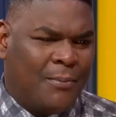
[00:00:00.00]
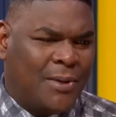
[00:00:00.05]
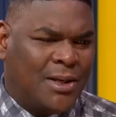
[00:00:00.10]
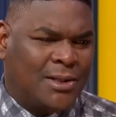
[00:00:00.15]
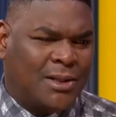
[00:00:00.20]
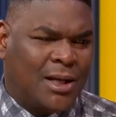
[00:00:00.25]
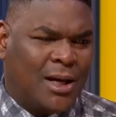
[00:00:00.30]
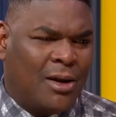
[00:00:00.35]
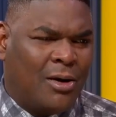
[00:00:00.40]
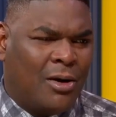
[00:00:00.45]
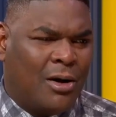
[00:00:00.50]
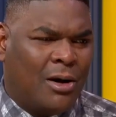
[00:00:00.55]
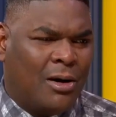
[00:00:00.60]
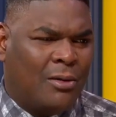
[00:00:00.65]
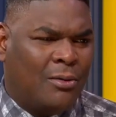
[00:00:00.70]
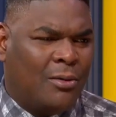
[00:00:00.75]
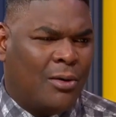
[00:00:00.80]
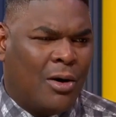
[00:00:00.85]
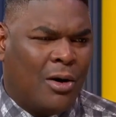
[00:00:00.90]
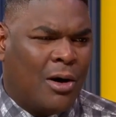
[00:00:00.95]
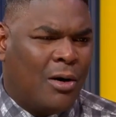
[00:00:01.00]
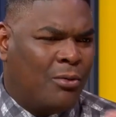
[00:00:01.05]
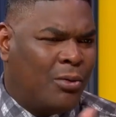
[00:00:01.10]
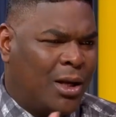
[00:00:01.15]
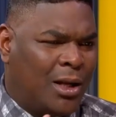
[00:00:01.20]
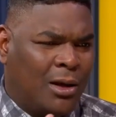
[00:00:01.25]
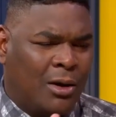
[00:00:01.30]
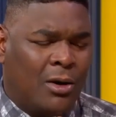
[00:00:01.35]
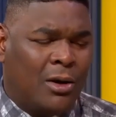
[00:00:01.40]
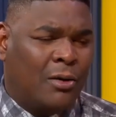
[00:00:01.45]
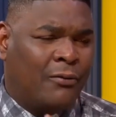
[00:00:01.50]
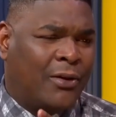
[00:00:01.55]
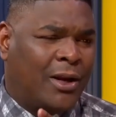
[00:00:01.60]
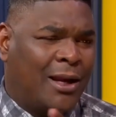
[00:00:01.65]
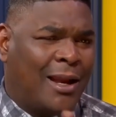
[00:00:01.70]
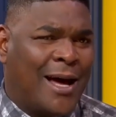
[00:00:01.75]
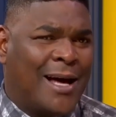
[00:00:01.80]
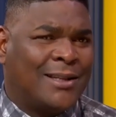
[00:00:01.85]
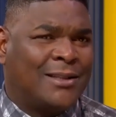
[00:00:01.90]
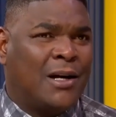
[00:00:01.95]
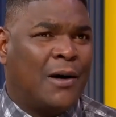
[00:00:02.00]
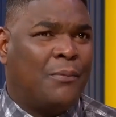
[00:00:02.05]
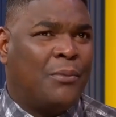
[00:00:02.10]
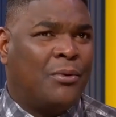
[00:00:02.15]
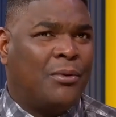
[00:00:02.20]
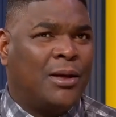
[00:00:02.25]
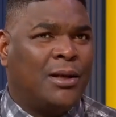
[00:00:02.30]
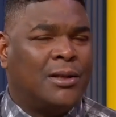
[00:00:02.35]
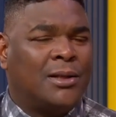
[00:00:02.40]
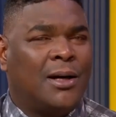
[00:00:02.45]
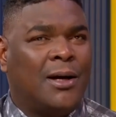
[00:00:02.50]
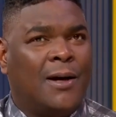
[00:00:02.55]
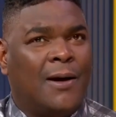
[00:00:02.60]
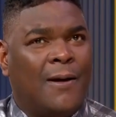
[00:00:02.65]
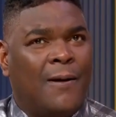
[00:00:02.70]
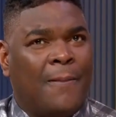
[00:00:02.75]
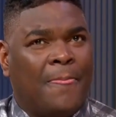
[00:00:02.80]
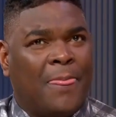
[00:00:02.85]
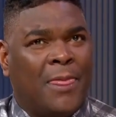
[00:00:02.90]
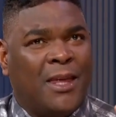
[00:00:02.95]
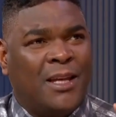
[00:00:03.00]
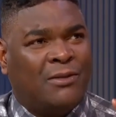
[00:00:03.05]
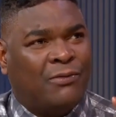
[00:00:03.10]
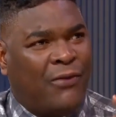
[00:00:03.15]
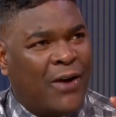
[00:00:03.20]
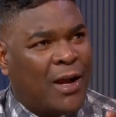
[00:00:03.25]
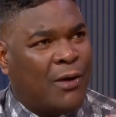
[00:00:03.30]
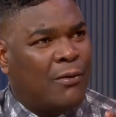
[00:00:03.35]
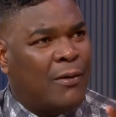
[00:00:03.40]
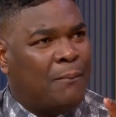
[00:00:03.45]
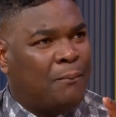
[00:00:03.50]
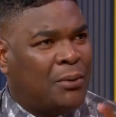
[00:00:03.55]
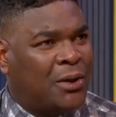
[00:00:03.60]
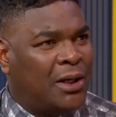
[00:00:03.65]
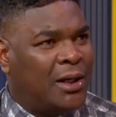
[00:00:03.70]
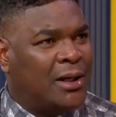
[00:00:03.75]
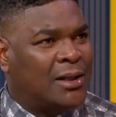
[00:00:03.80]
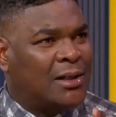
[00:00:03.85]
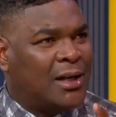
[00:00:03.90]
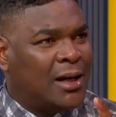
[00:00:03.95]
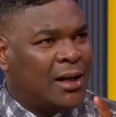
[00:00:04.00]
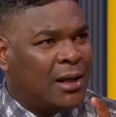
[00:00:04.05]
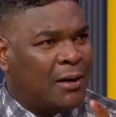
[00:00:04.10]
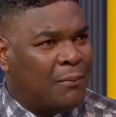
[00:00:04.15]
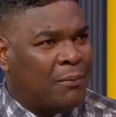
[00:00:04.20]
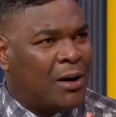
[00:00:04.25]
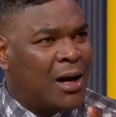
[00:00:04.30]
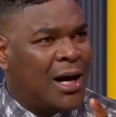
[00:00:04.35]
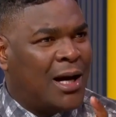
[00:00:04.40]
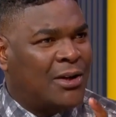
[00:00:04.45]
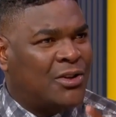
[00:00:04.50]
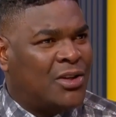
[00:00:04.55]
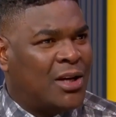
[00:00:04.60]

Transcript: I've been saying all, all week long for the last couple weeks. These veteran players like a LeBron